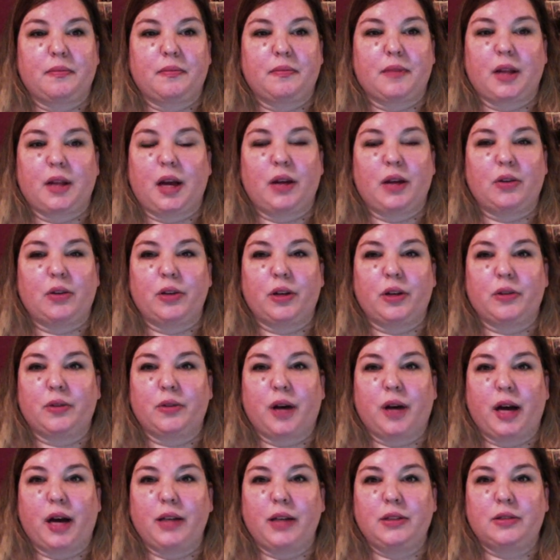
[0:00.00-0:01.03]
I don't know.
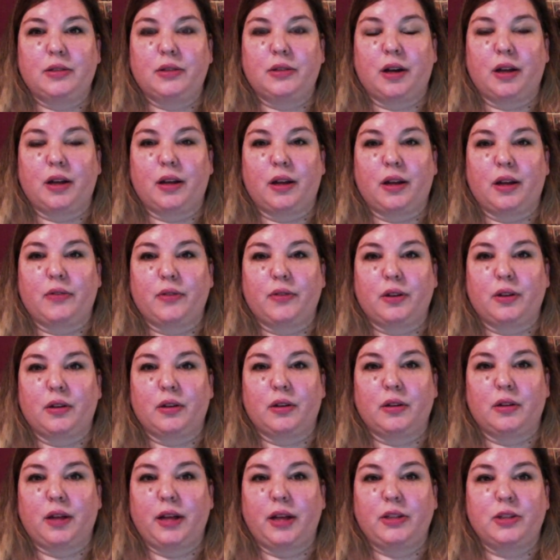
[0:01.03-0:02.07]
I just thought
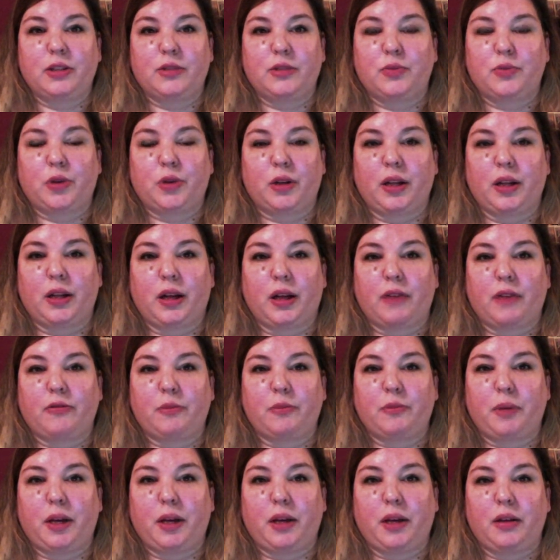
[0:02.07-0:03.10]
it just really left
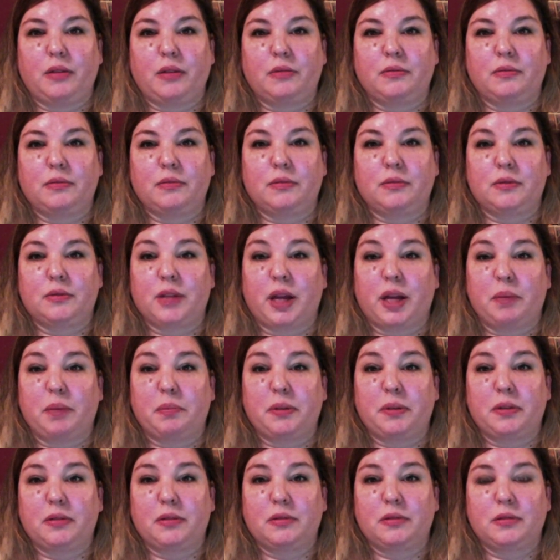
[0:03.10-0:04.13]
me limp.
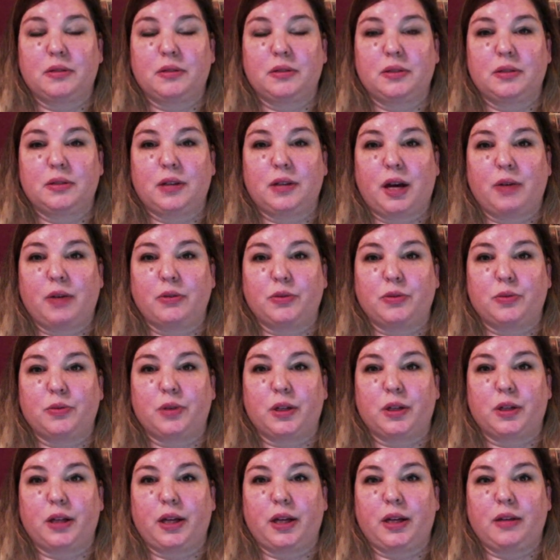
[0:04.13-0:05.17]
I was
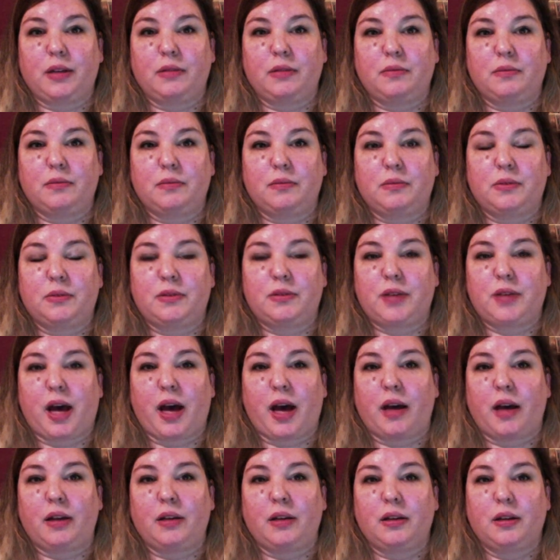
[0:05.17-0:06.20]
really
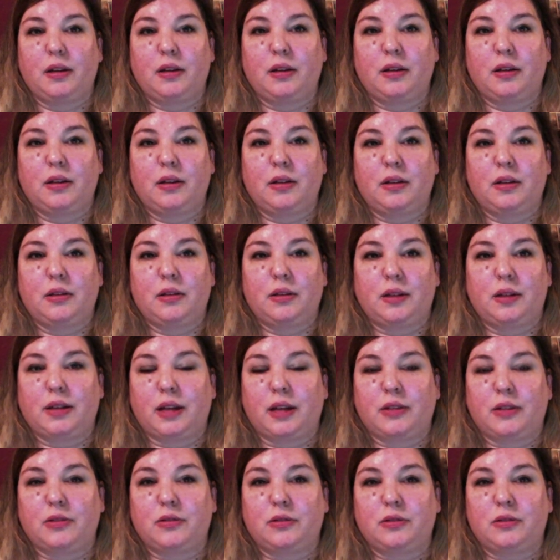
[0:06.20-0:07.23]
sad that
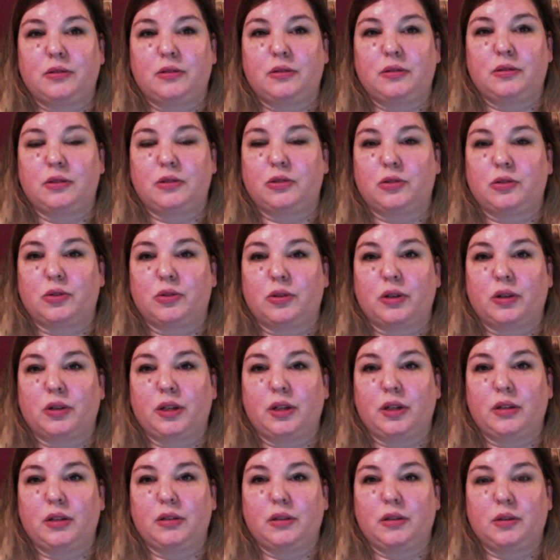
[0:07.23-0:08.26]
that's the story
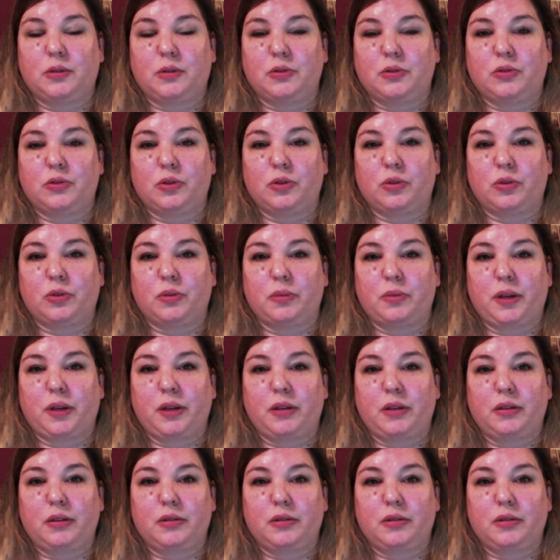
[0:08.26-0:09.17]
that was told to me.